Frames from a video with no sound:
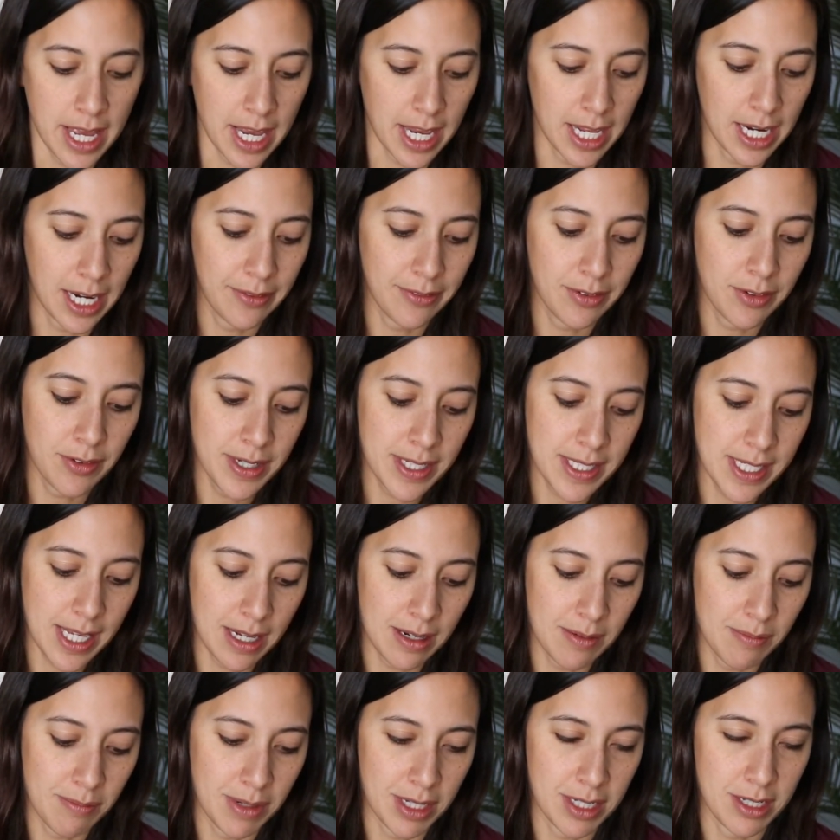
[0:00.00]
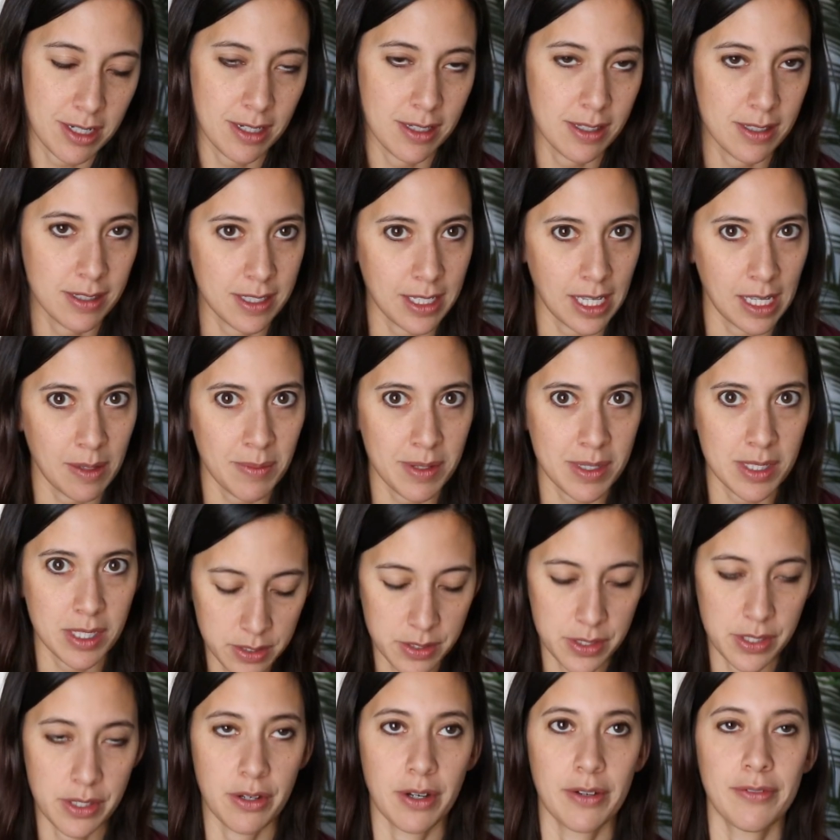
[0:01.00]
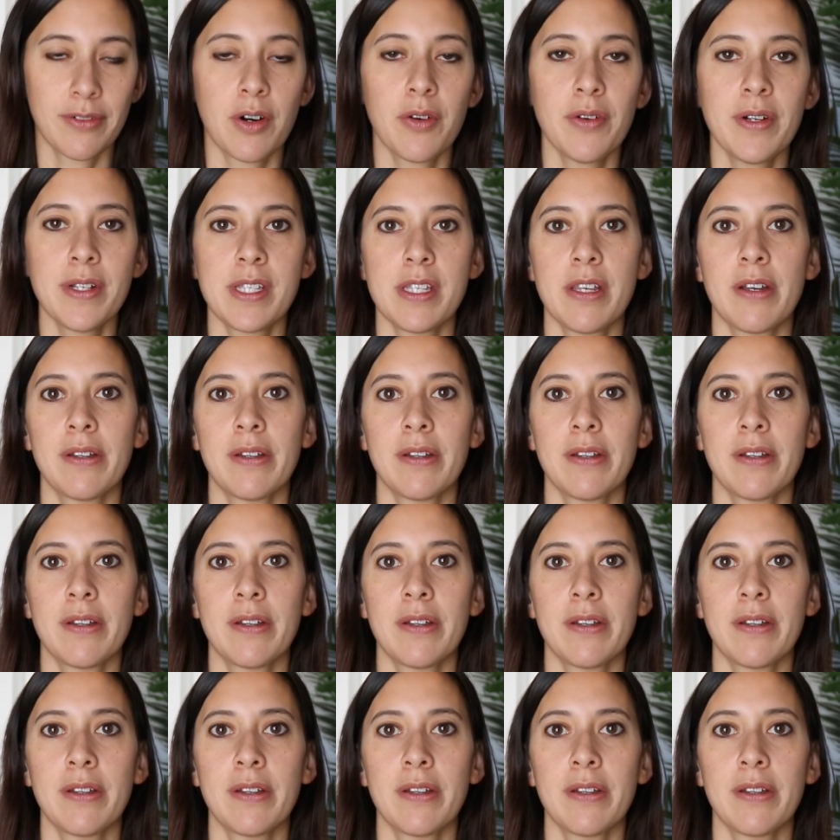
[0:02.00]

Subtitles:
And I've always had a mission statement. So I've always